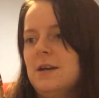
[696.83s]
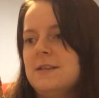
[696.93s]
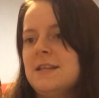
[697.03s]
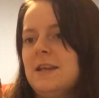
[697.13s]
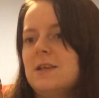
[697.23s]

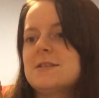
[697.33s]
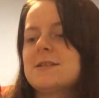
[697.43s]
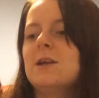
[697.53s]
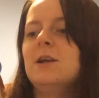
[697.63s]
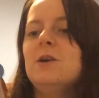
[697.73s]
It's an
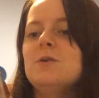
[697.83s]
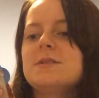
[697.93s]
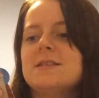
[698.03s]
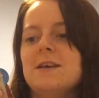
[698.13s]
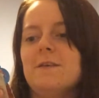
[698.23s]

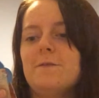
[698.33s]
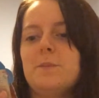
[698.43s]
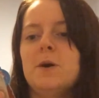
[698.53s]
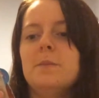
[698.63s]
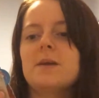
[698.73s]
exclusive
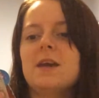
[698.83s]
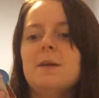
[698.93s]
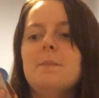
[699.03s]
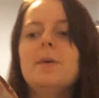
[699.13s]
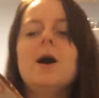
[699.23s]
pumpkin